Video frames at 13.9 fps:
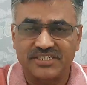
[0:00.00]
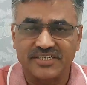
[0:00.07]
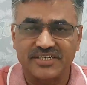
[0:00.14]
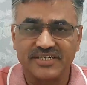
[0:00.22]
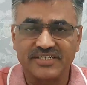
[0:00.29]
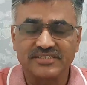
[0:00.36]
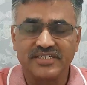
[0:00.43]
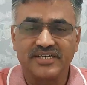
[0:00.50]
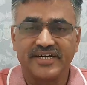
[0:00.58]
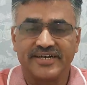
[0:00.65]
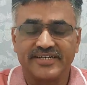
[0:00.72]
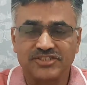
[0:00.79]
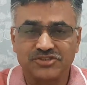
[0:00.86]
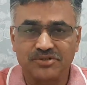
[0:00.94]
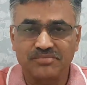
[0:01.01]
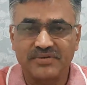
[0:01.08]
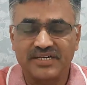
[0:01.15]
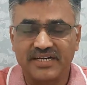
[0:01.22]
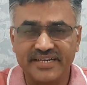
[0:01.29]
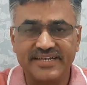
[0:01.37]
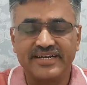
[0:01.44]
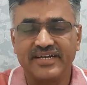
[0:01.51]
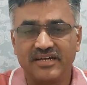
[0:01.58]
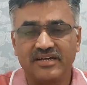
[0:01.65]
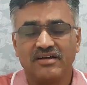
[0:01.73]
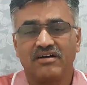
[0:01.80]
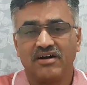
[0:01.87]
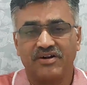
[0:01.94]
check trays, and it should be cleaned
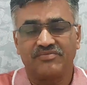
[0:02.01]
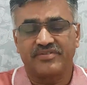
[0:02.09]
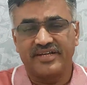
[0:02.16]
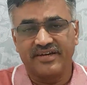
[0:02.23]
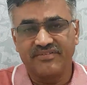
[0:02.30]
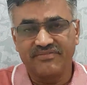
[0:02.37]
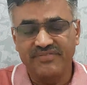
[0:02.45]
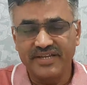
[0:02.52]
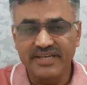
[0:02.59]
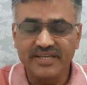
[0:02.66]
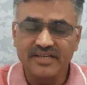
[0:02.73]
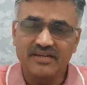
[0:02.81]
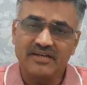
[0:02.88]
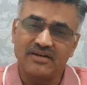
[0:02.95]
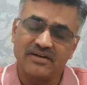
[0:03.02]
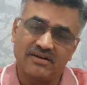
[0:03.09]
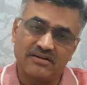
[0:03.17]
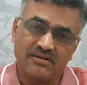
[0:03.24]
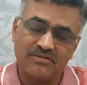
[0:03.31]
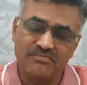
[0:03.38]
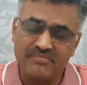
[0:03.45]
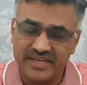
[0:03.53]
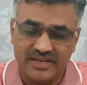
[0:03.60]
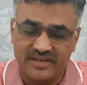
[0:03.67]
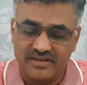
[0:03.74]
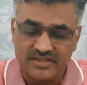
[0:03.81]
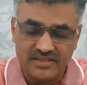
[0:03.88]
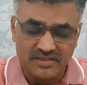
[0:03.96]
after every meal.
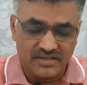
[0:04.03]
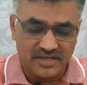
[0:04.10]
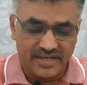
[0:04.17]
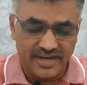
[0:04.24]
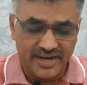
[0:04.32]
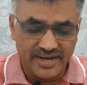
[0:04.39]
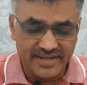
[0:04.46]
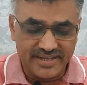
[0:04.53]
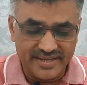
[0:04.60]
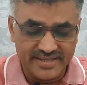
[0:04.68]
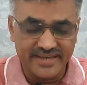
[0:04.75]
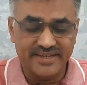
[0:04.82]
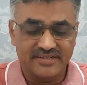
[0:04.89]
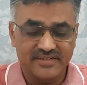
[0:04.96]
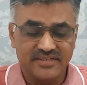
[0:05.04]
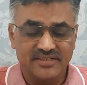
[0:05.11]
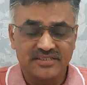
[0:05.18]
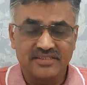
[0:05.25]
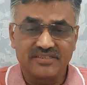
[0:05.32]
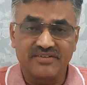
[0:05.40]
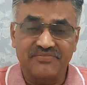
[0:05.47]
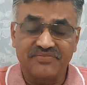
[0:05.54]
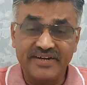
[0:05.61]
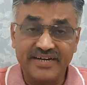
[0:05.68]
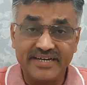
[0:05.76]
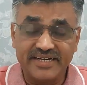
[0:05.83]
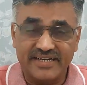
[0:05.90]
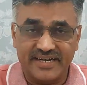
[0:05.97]
And again, the
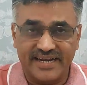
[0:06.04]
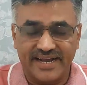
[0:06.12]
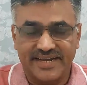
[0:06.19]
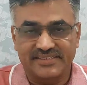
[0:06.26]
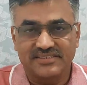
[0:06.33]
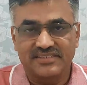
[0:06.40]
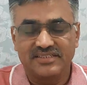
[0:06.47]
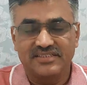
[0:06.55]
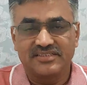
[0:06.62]
feeding tracks